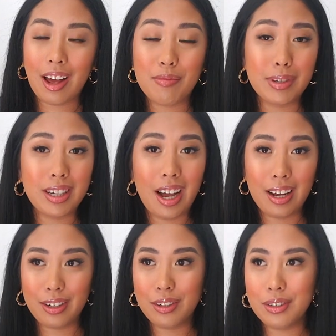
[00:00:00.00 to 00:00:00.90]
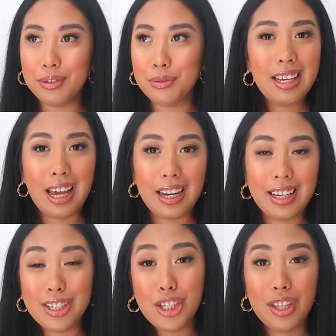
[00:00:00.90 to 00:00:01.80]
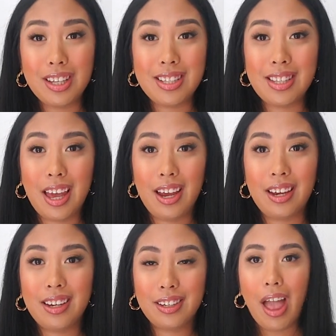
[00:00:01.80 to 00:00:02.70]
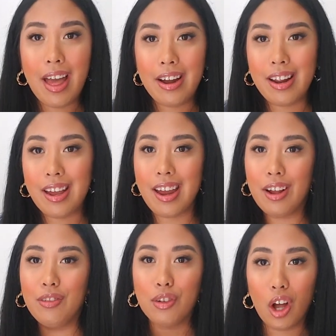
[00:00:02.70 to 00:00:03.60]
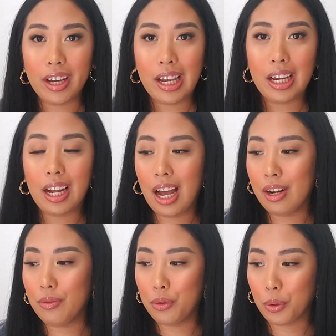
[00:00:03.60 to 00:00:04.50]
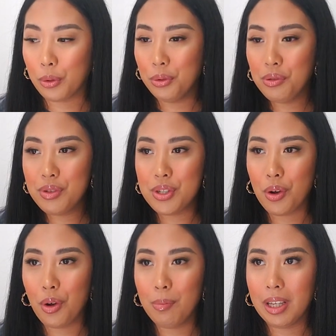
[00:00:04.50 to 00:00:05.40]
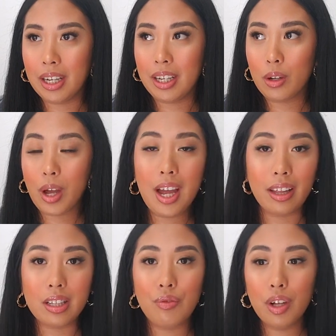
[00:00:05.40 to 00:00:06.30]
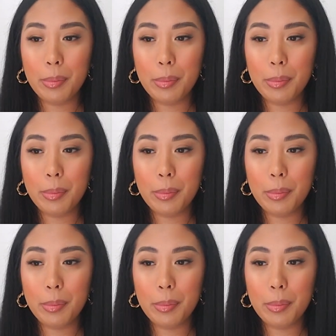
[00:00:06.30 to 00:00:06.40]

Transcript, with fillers: I've been kind of getting into this like editing, vlogging kind of groove. So I'm like, okay, let's film